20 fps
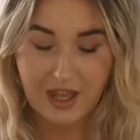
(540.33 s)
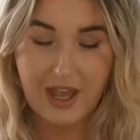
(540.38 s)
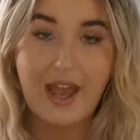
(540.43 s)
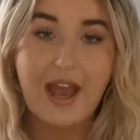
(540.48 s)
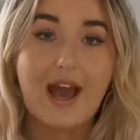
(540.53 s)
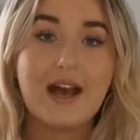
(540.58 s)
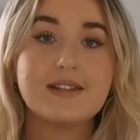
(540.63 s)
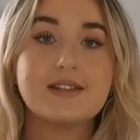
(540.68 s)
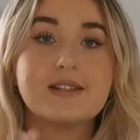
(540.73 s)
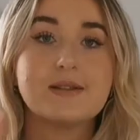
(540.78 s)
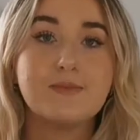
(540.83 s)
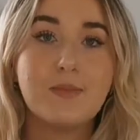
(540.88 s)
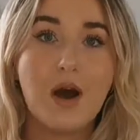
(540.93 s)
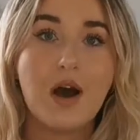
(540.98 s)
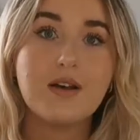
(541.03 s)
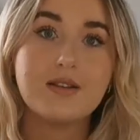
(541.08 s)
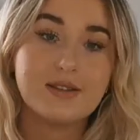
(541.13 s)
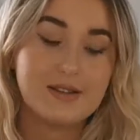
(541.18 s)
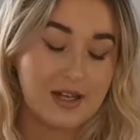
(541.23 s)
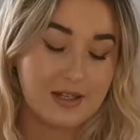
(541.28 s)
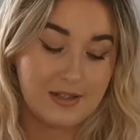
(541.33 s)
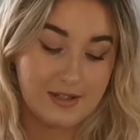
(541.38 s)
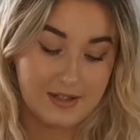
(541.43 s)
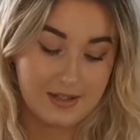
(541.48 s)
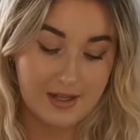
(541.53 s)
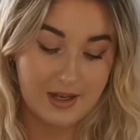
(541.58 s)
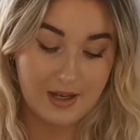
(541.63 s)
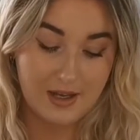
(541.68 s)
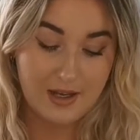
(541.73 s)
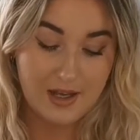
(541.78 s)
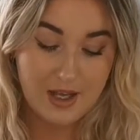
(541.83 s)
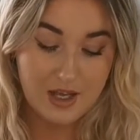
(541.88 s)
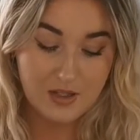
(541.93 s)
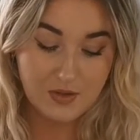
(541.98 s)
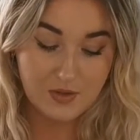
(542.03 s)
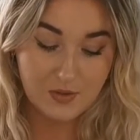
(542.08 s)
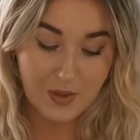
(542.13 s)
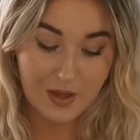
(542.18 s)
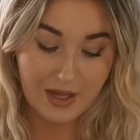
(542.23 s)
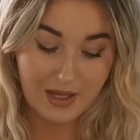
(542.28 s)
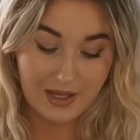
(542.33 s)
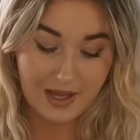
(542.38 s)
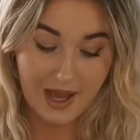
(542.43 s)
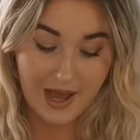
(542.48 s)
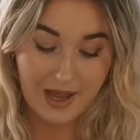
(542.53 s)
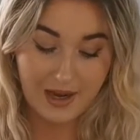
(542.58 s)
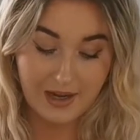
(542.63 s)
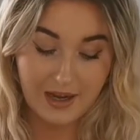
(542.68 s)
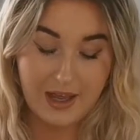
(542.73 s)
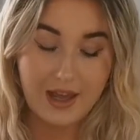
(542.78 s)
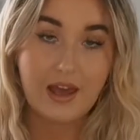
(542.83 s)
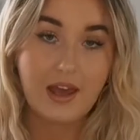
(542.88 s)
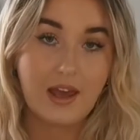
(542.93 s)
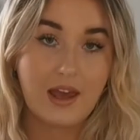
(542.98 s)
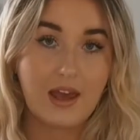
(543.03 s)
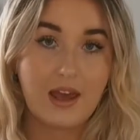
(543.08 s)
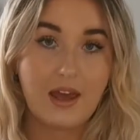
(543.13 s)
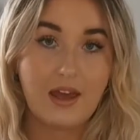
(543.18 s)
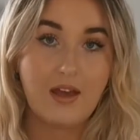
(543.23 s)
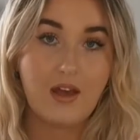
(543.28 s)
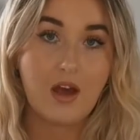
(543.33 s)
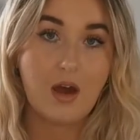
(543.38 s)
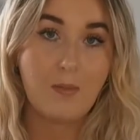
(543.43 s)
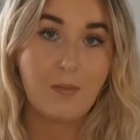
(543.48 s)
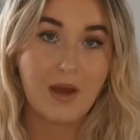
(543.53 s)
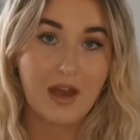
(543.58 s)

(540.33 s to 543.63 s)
it has smart sensor, so it can hear a